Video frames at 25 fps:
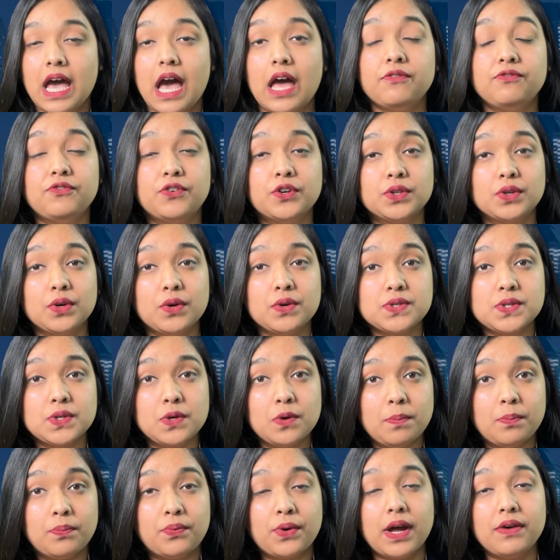And for those
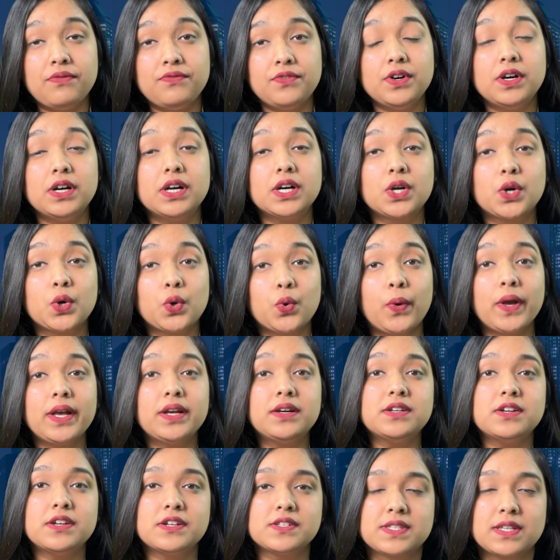who prefer a
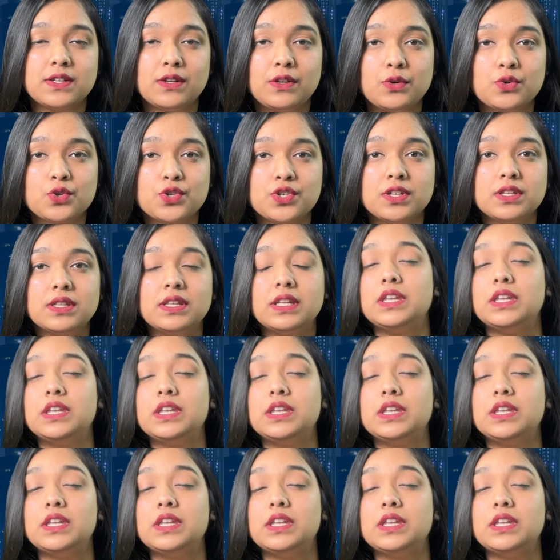quicker resolution,